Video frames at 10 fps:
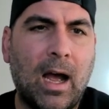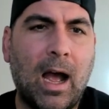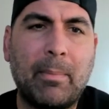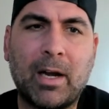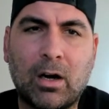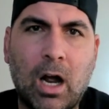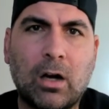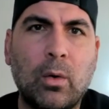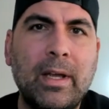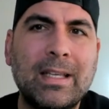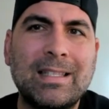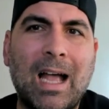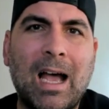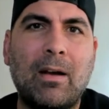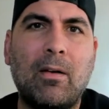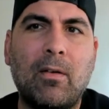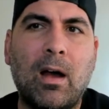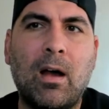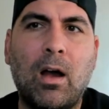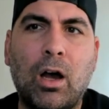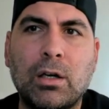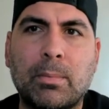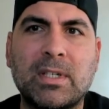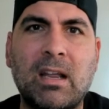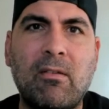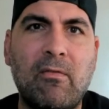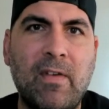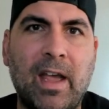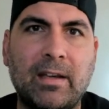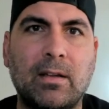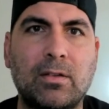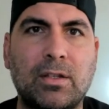But Okonkwo is not 100% fit.